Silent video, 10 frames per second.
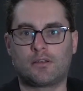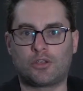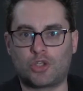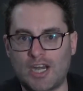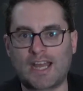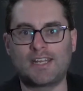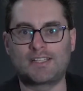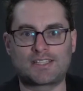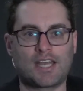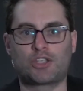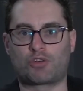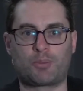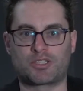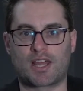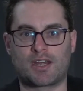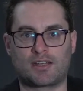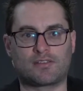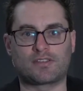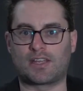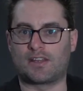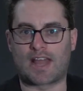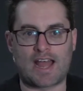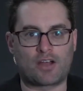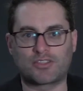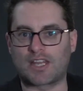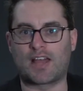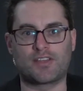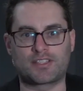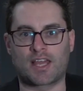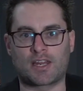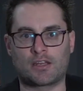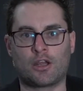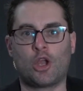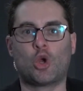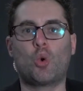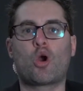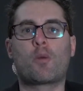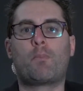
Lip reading: United States representatives in the House and the Senate who are